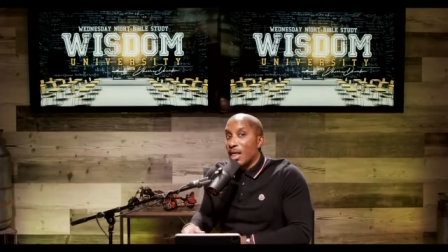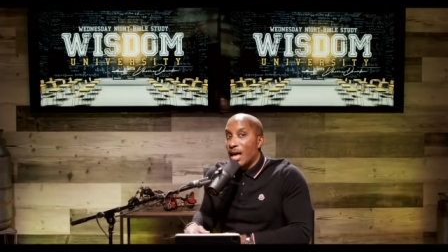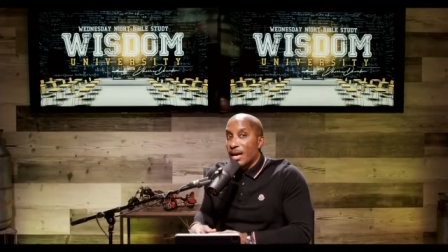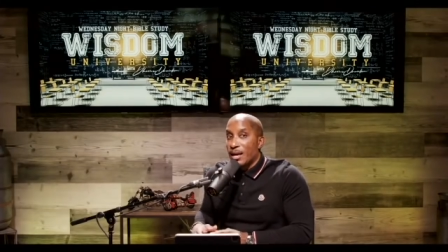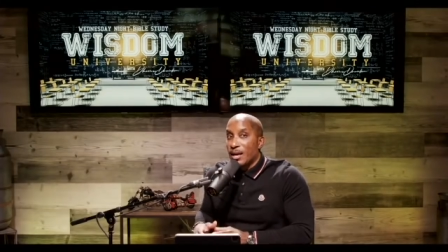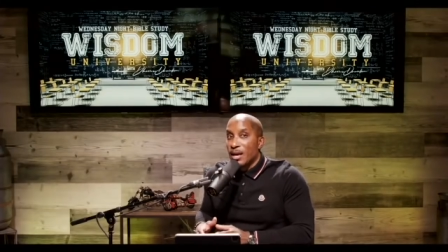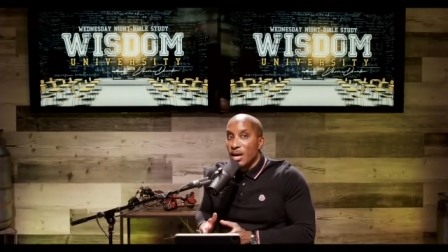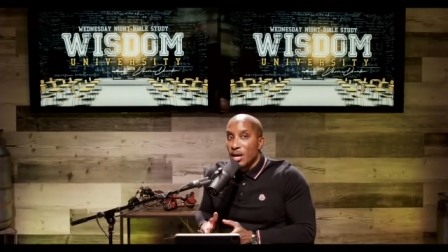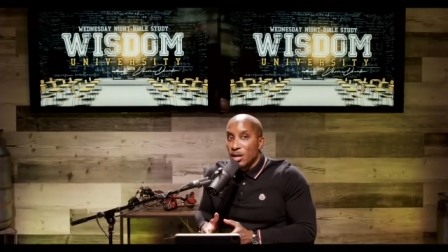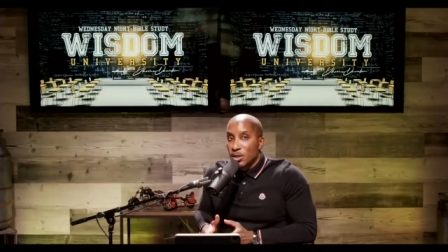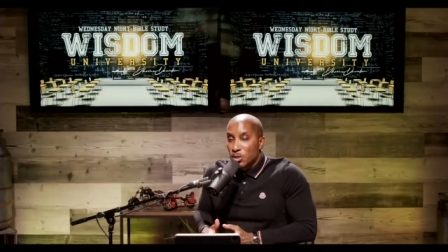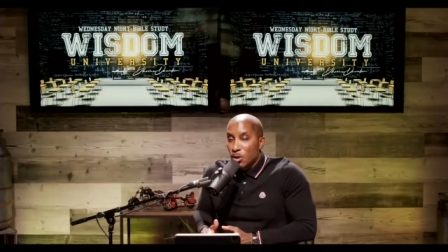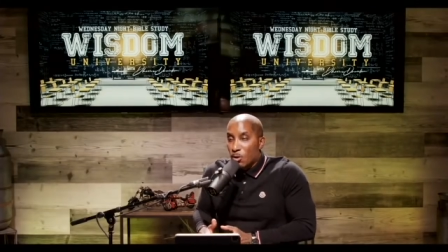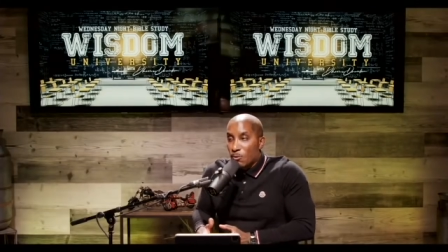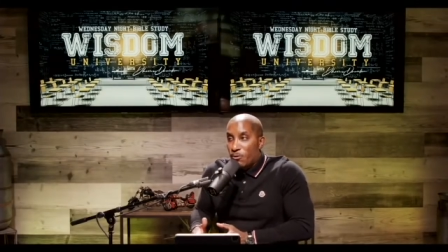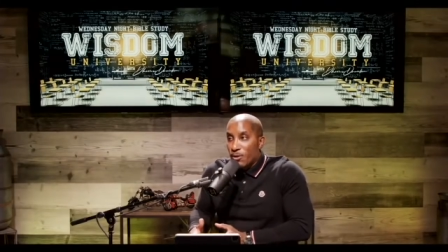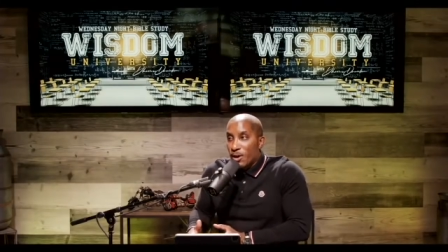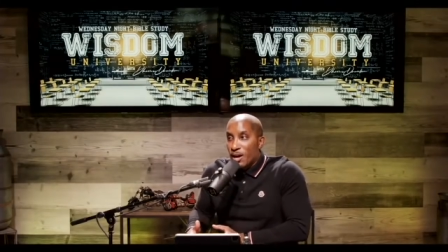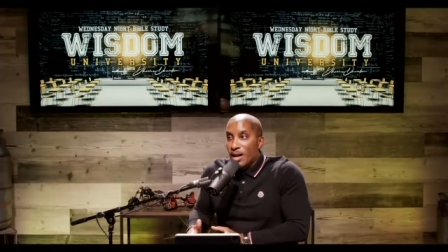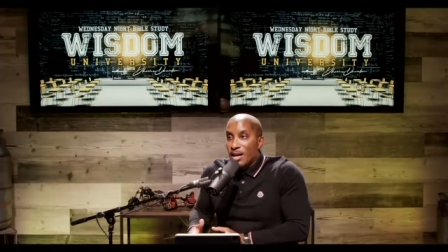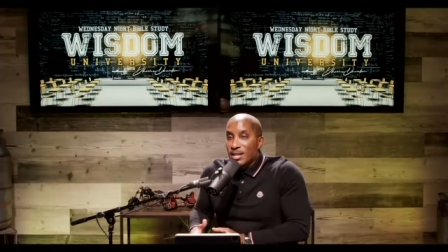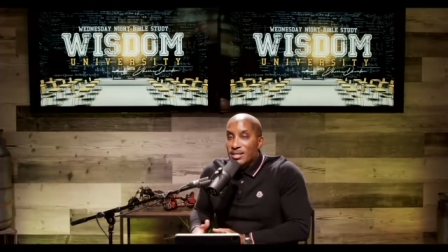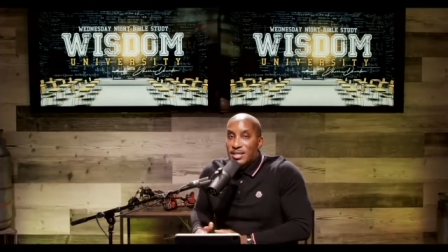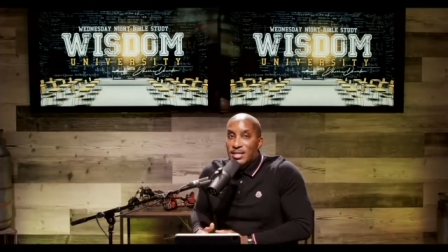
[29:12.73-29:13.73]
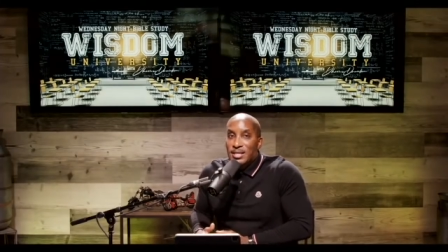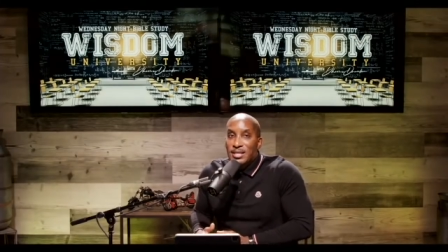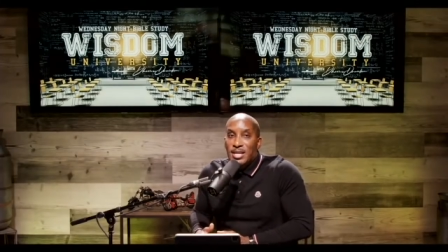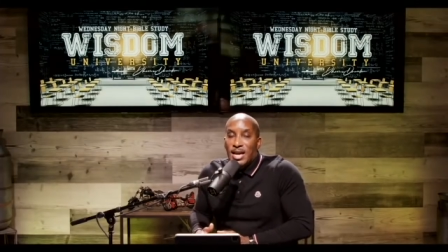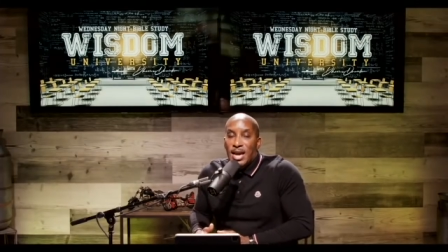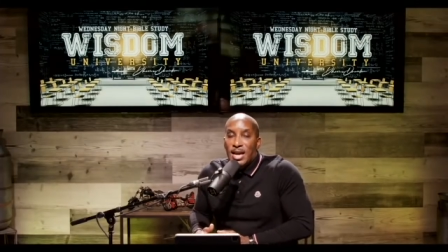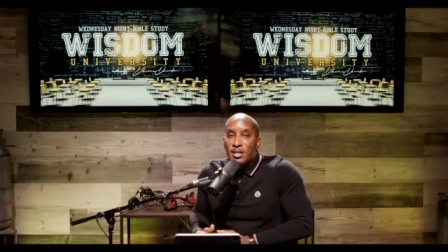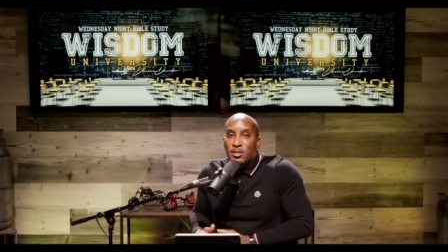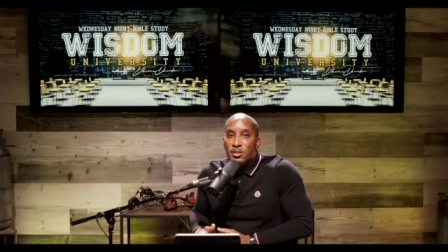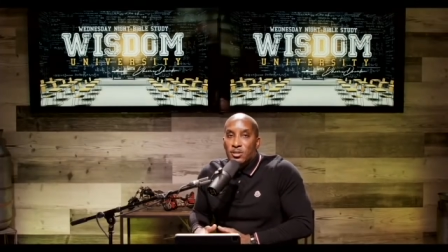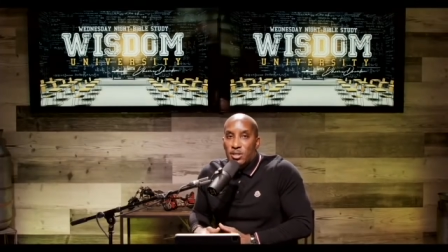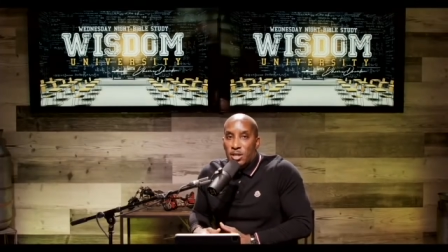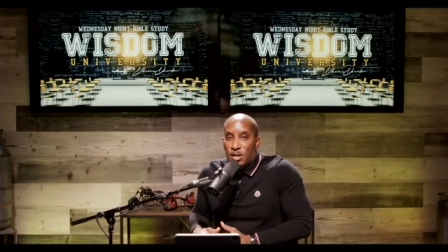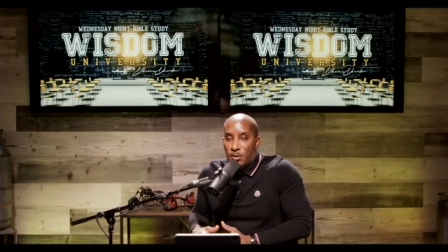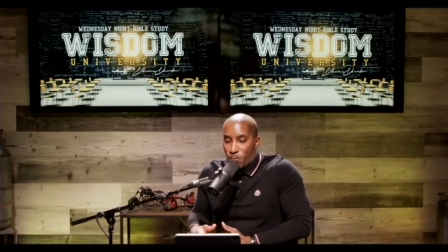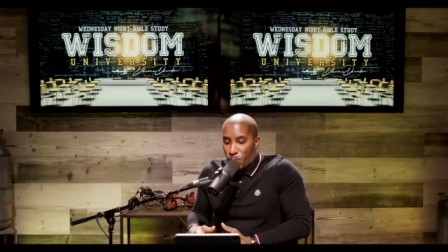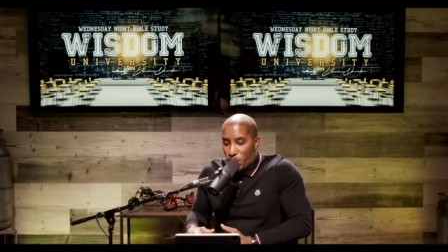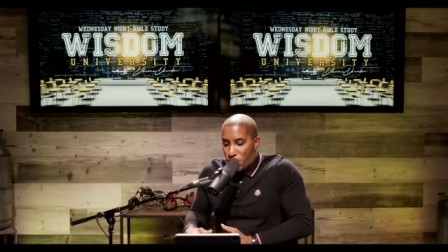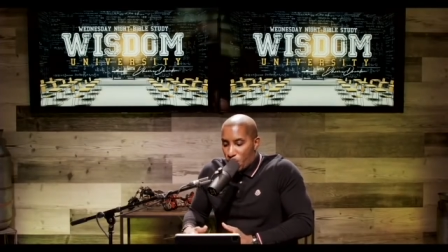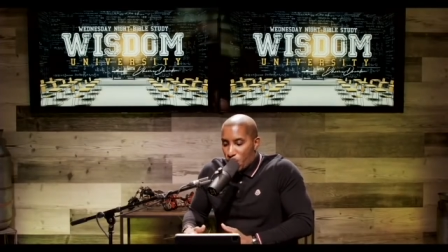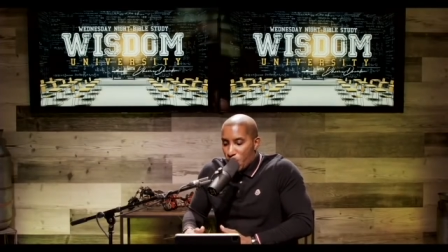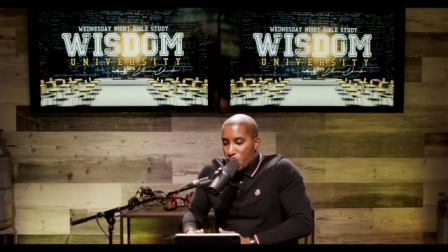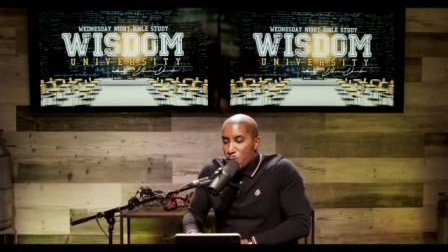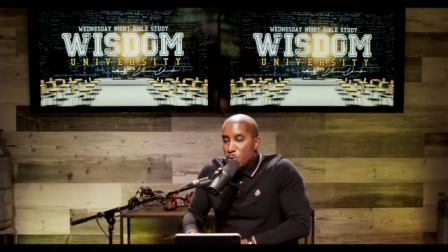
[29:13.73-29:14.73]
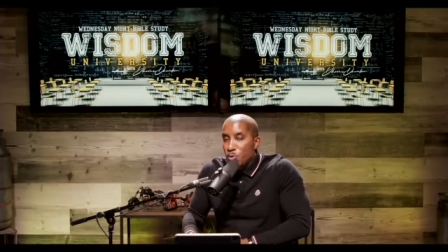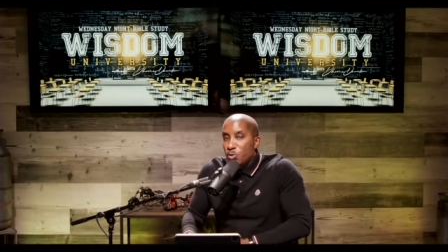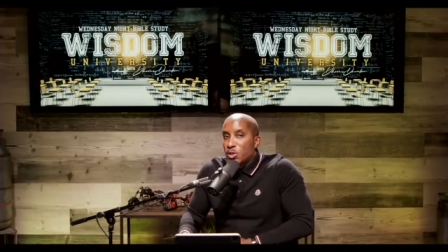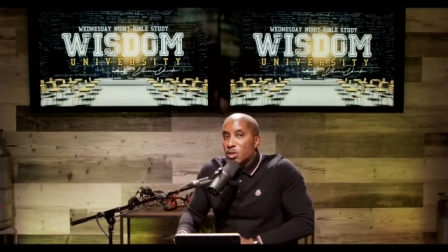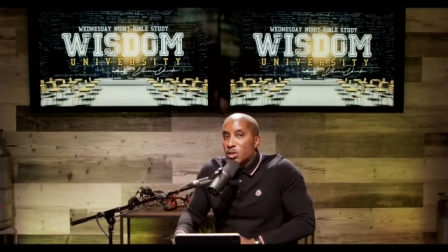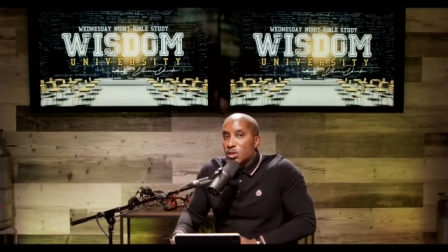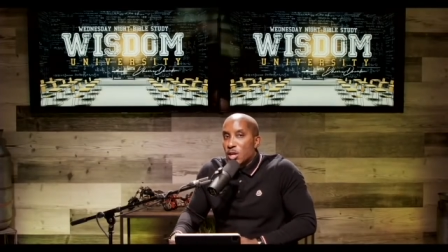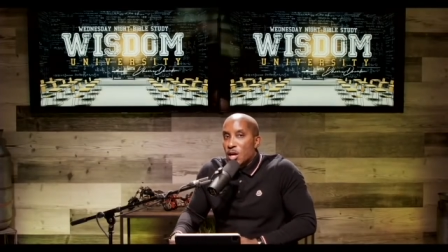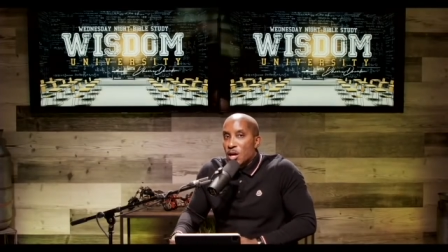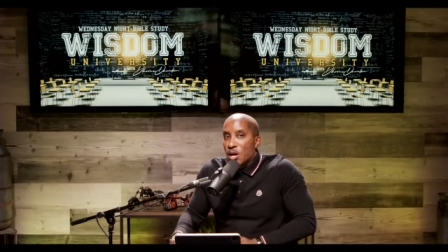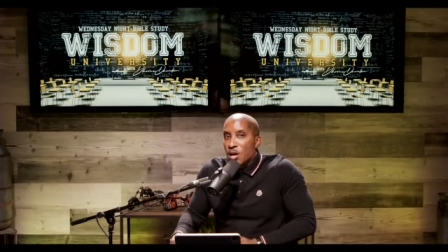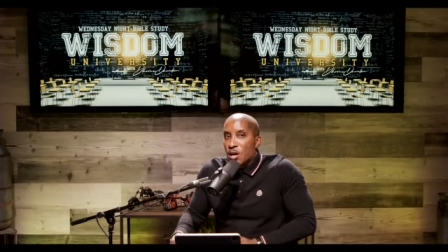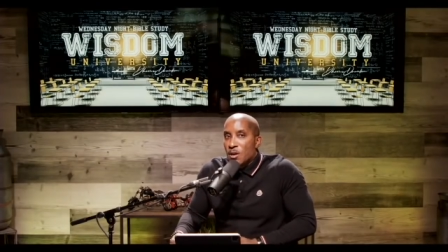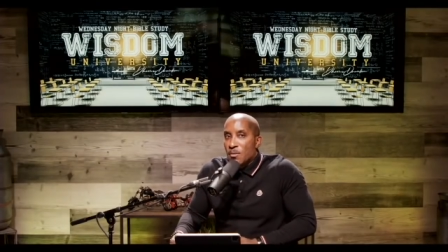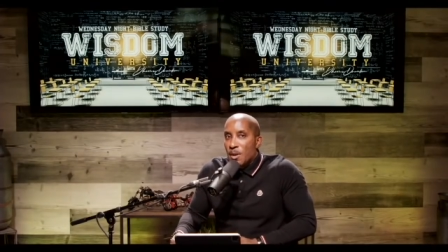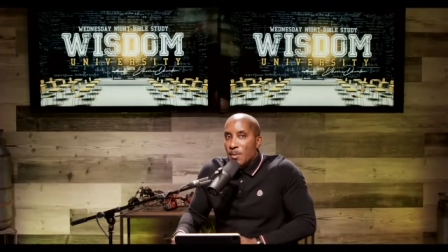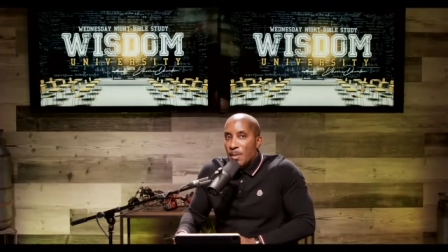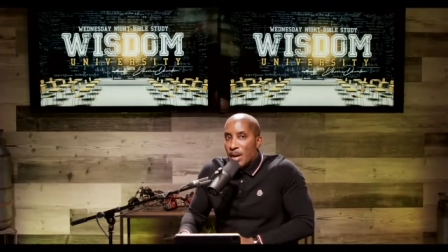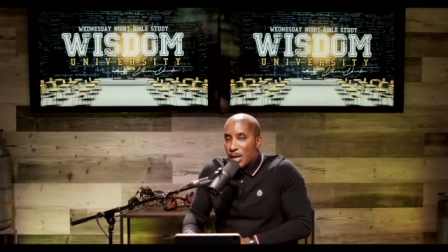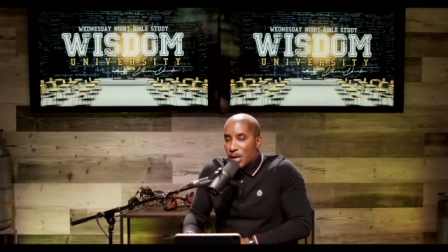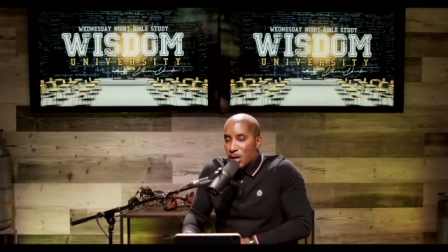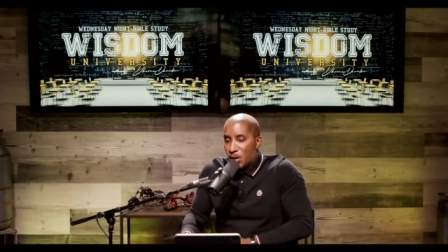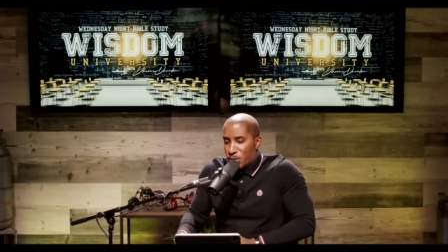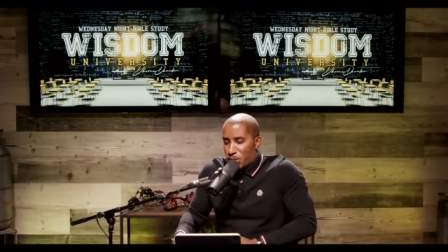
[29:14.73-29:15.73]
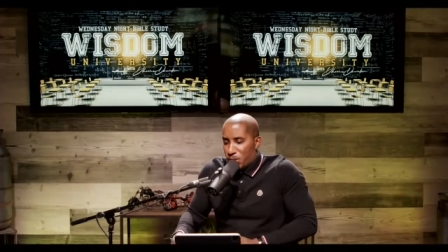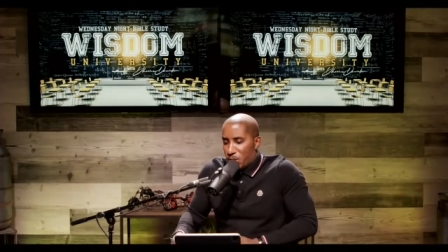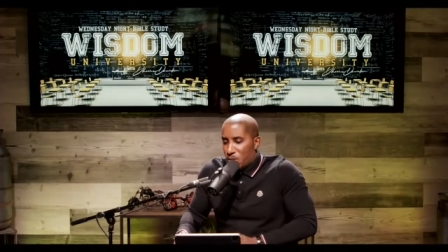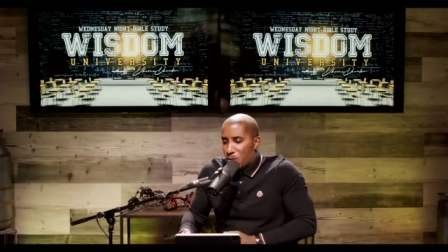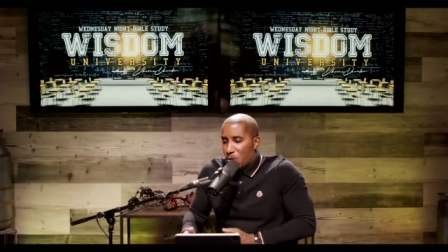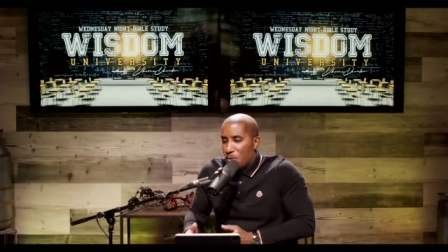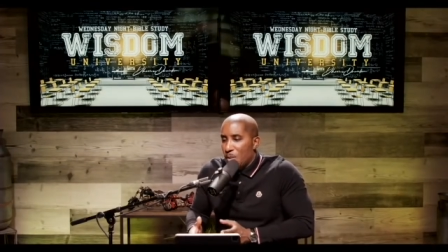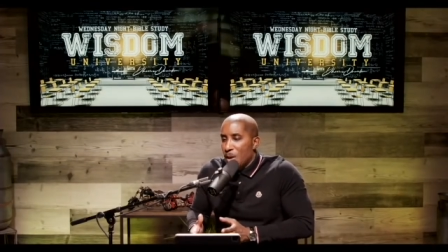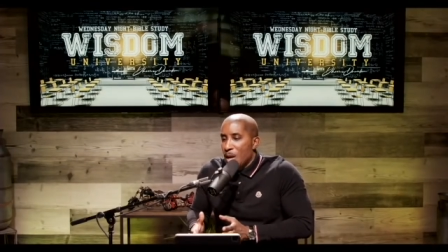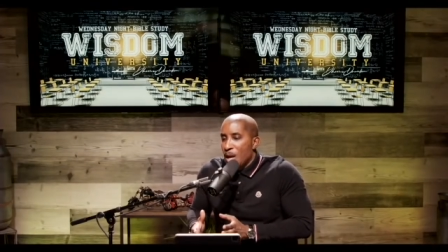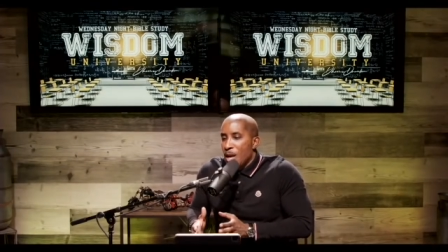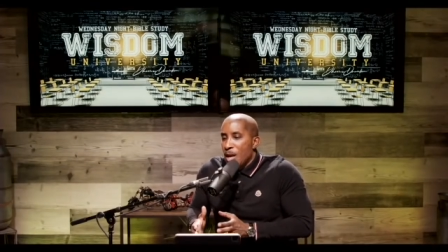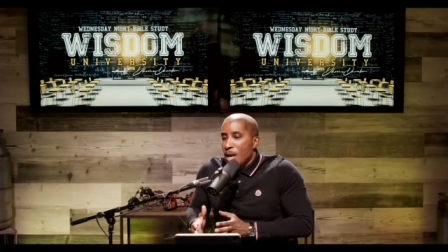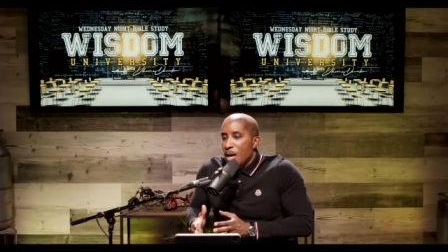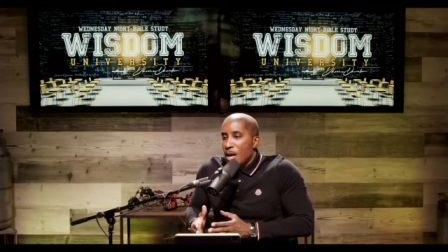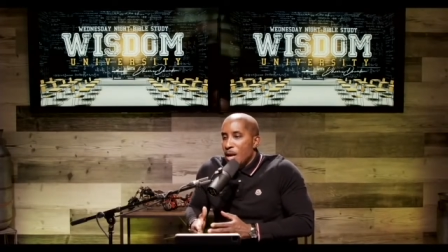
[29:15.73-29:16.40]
Like, so for us in Daniel's Den we, we use the term in my coaching group